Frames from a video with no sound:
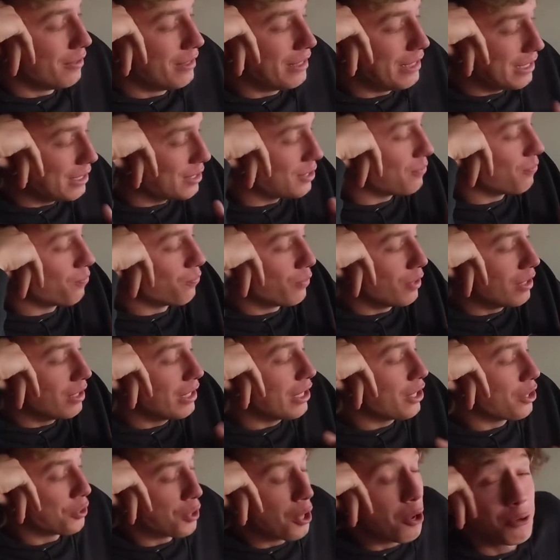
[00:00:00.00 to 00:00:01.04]
these
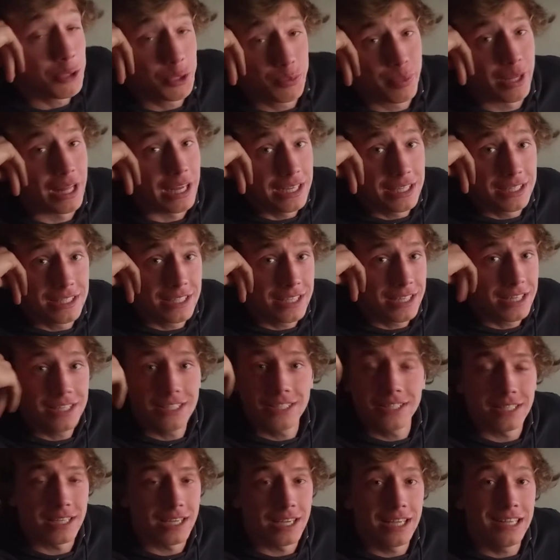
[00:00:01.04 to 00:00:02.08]
really close
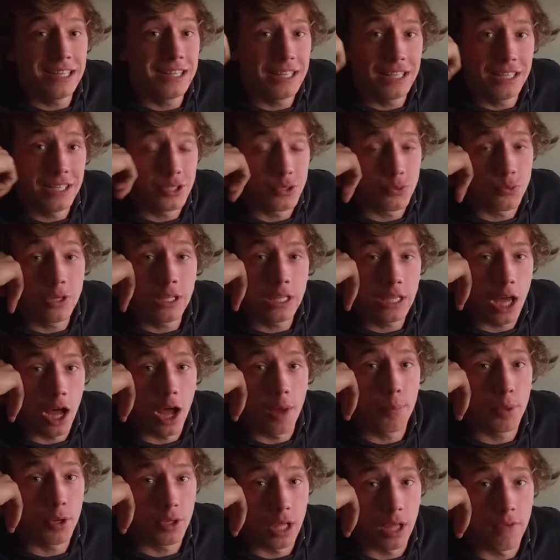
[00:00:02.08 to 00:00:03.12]
places in these really
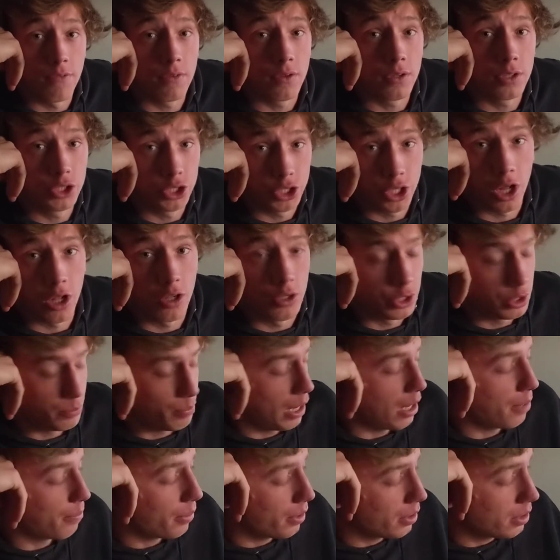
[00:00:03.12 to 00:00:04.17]
upper level geology
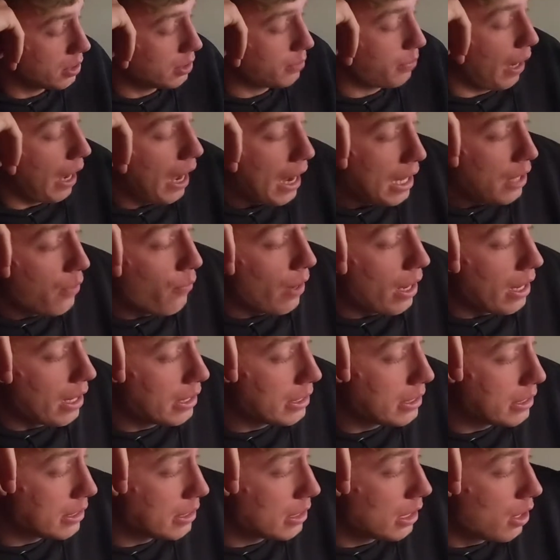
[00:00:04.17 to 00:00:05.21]
papers. But
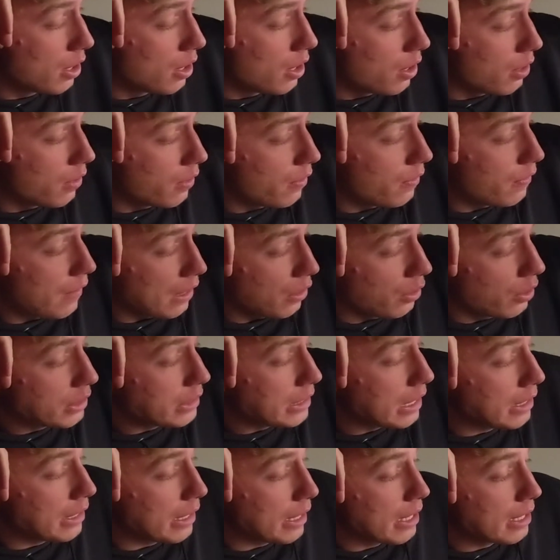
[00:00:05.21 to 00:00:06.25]
anyways, they looked
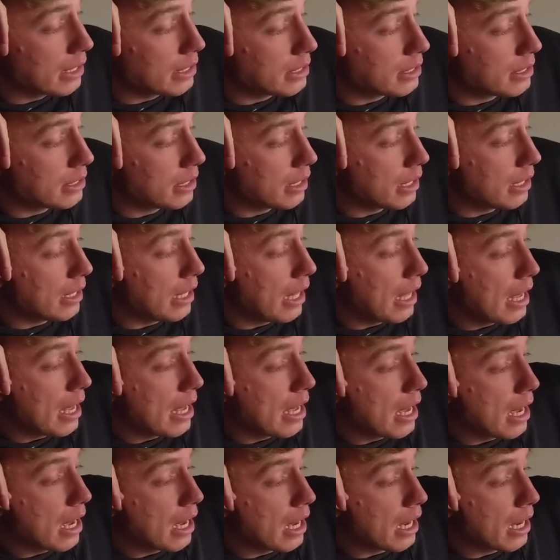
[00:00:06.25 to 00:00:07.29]
at this.
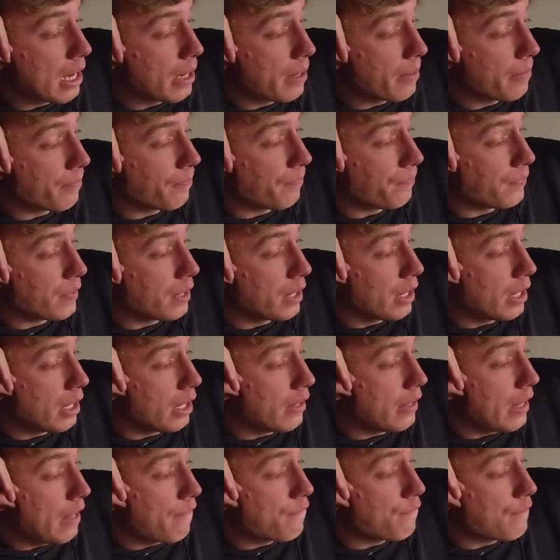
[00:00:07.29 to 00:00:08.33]
They
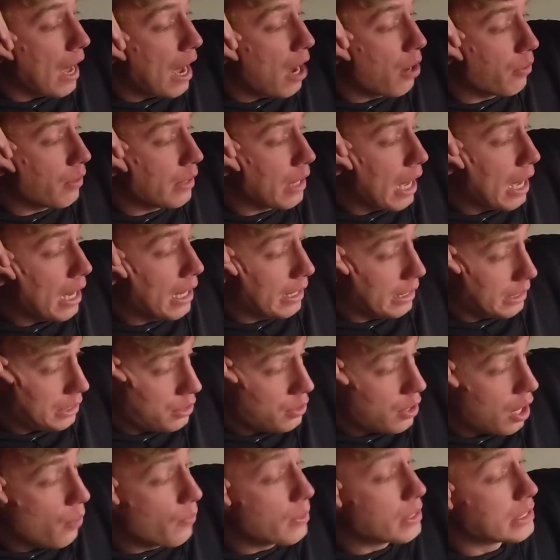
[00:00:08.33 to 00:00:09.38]
found that
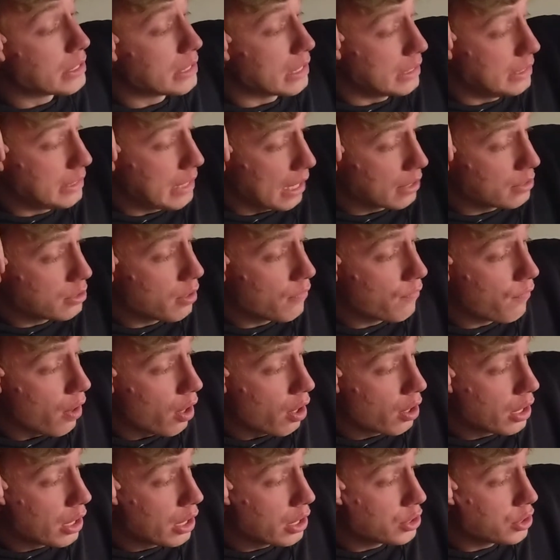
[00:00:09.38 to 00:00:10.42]
it's the desert
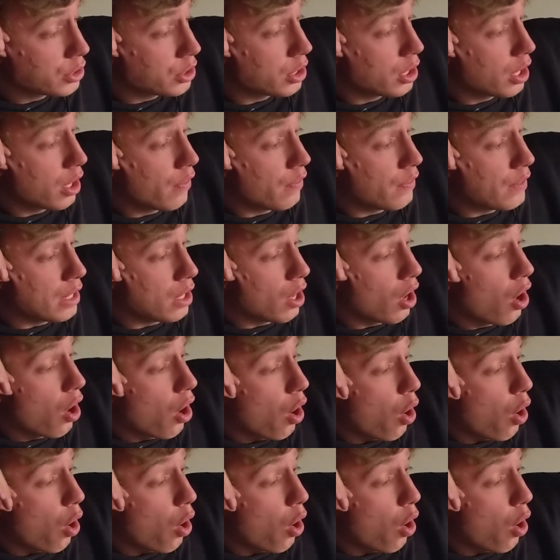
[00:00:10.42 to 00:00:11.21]
varnish, the